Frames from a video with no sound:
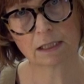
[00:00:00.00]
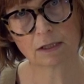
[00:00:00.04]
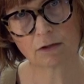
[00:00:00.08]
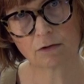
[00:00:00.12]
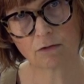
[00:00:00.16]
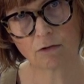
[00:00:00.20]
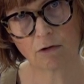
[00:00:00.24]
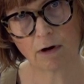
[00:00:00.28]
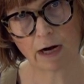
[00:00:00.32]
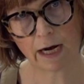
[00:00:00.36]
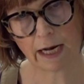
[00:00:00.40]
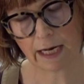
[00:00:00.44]
a
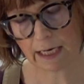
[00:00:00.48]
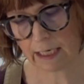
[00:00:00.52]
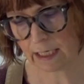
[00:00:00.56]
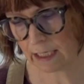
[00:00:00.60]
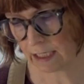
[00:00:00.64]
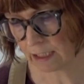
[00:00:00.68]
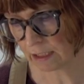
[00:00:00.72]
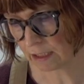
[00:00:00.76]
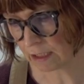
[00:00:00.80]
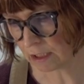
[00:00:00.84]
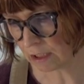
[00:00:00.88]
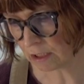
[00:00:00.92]
grey,
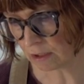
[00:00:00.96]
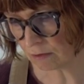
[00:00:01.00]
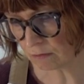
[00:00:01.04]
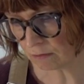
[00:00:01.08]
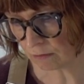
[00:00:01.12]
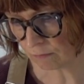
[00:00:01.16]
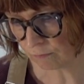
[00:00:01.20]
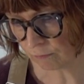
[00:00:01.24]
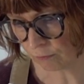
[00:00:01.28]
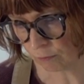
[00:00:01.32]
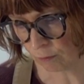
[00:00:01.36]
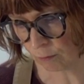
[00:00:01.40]
in a
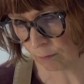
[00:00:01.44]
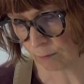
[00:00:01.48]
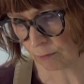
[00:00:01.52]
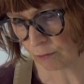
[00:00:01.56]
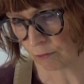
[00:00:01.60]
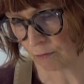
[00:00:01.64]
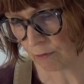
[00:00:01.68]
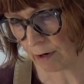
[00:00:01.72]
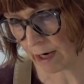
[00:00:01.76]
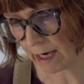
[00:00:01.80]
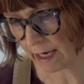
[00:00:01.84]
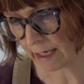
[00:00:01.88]
uniform
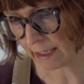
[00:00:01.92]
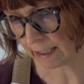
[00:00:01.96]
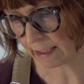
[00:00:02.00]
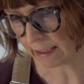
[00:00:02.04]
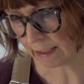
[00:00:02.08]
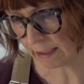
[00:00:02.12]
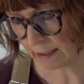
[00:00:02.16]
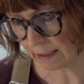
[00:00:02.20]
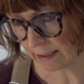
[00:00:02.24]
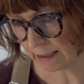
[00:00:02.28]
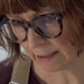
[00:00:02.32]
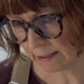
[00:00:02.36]

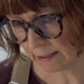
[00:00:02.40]
grey,